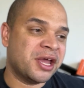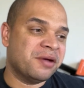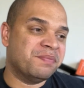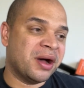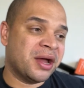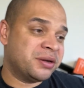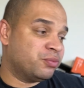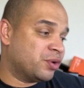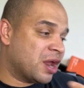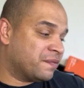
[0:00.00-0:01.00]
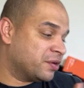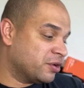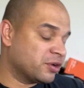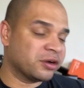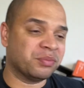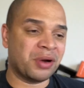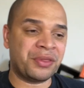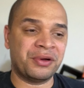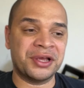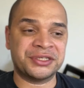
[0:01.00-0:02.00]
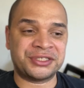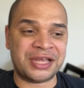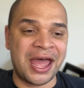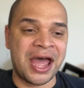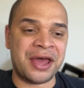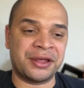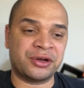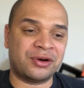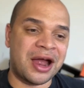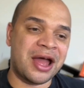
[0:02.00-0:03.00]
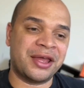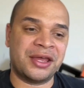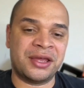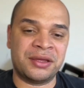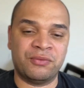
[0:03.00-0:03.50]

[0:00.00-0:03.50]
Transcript: But whenever your younger brother is sad and crying,